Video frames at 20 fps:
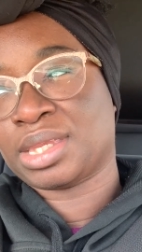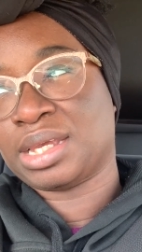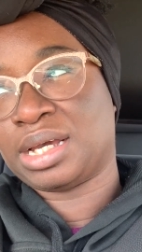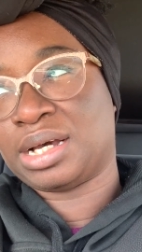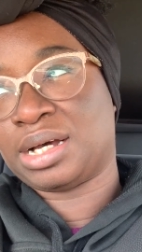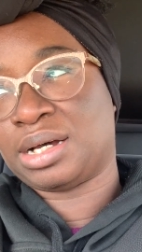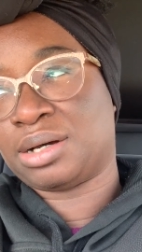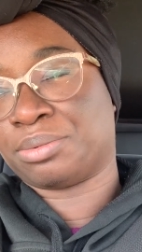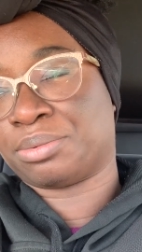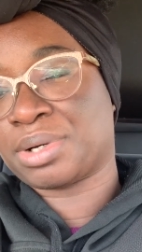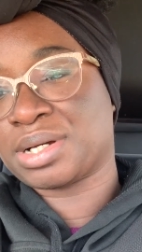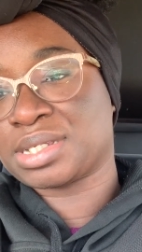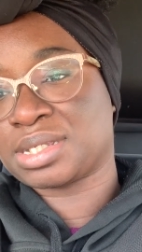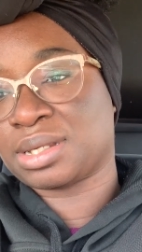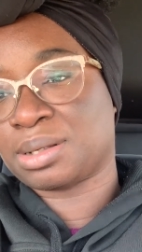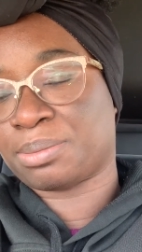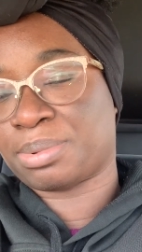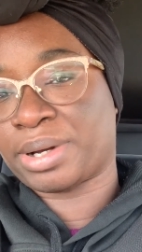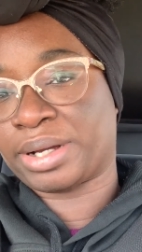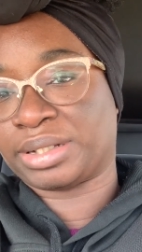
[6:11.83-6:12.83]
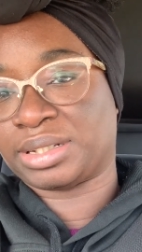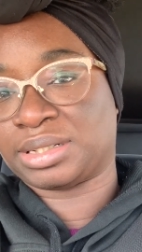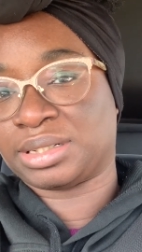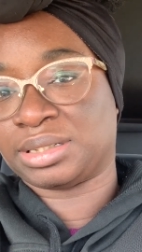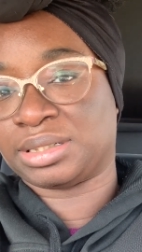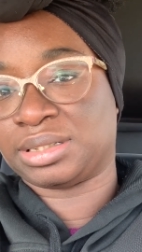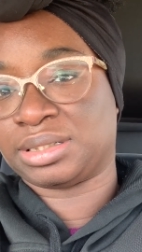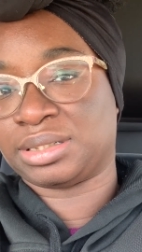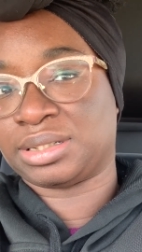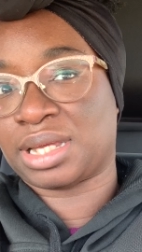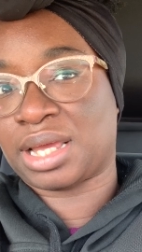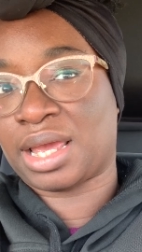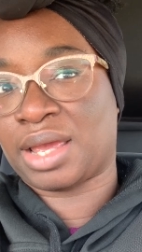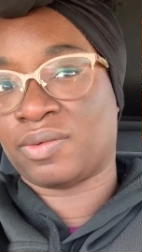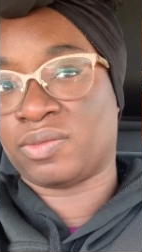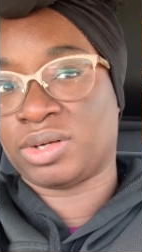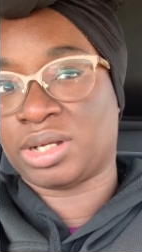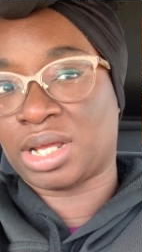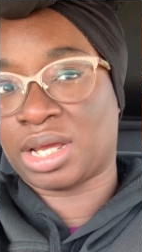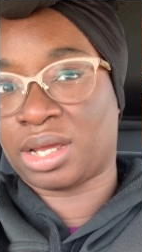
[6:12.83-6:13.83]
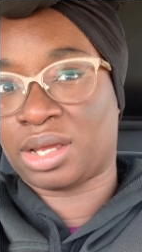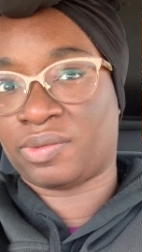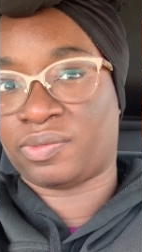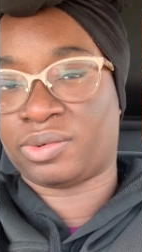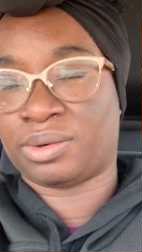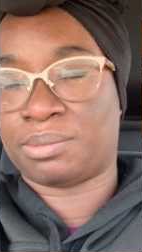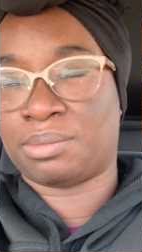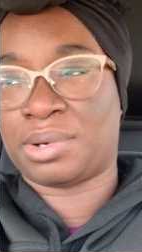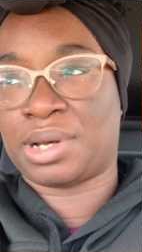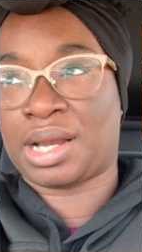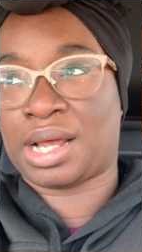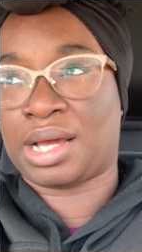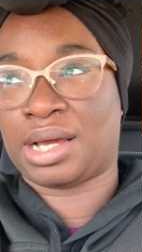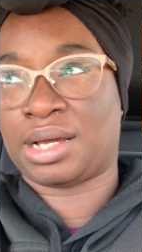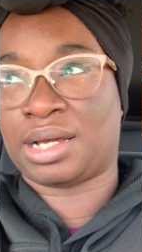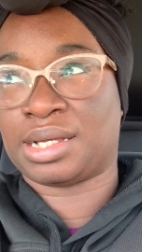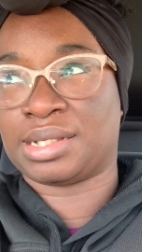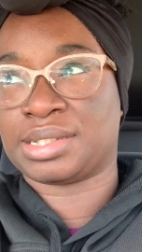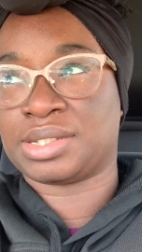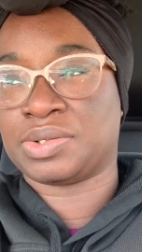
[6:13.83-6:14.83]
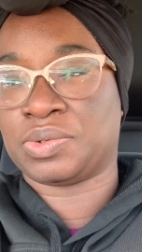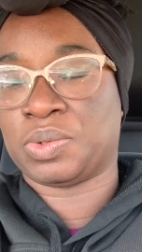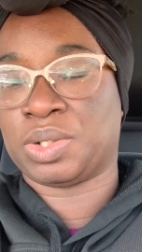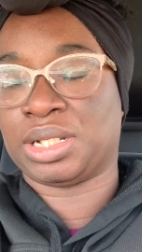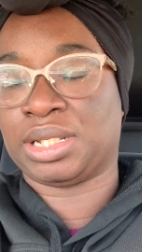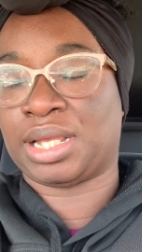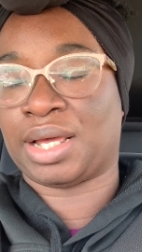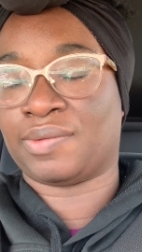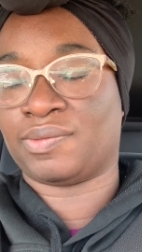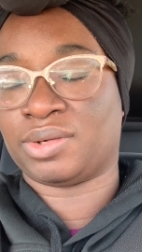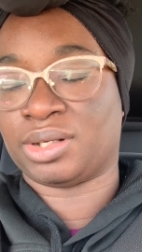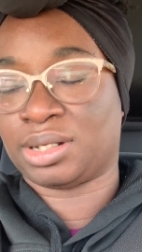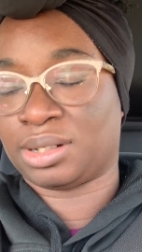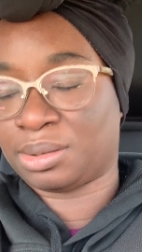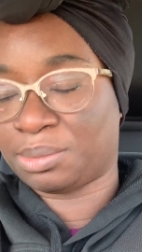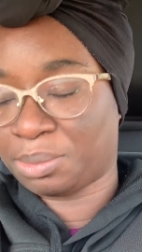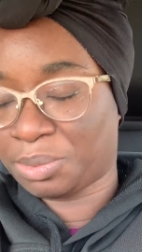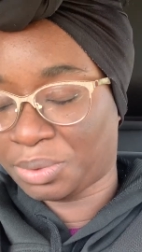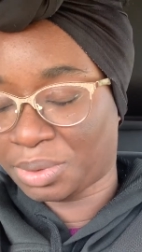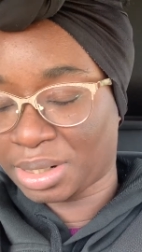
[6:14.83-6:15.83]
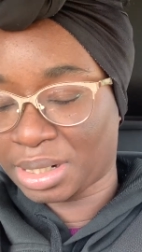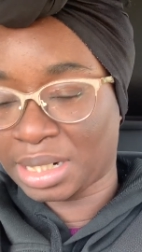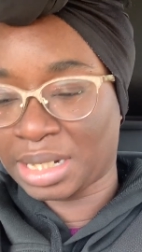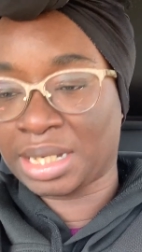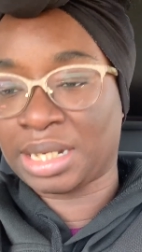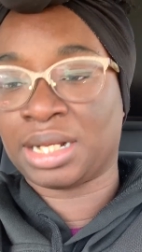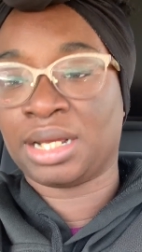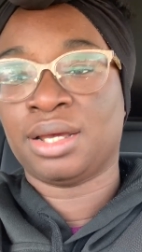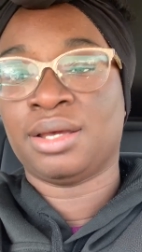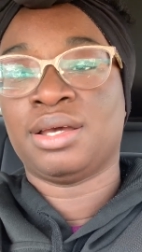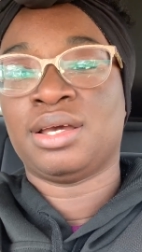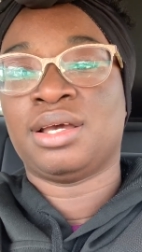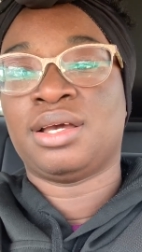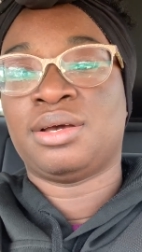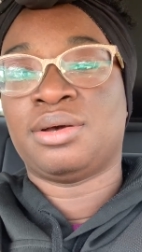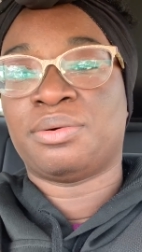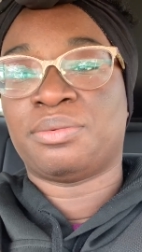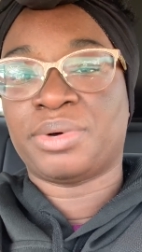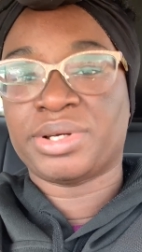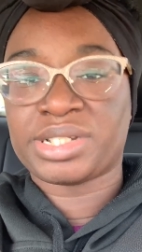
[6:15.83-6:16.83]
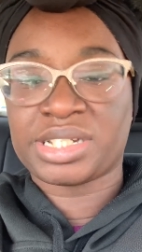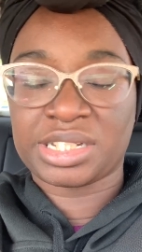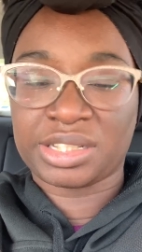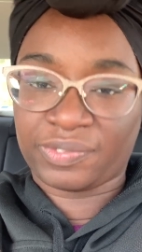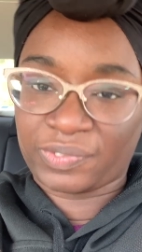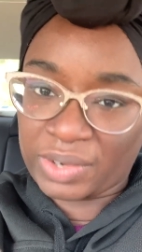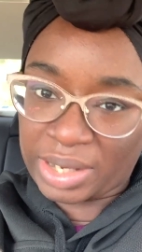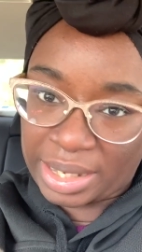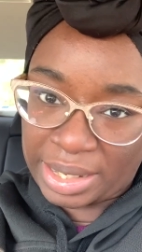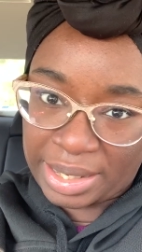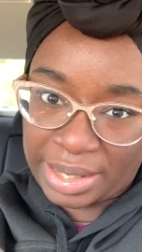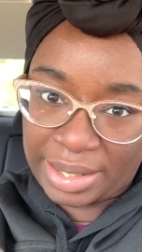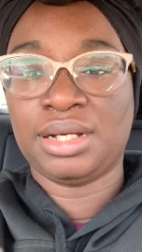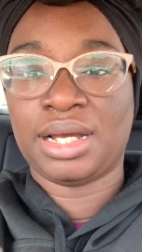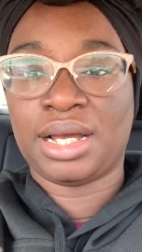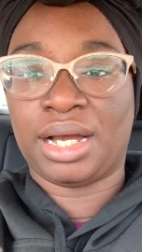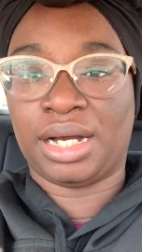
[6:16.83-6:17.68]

uh, wrestling practice every day from 9 to 11 in the morning which is fine.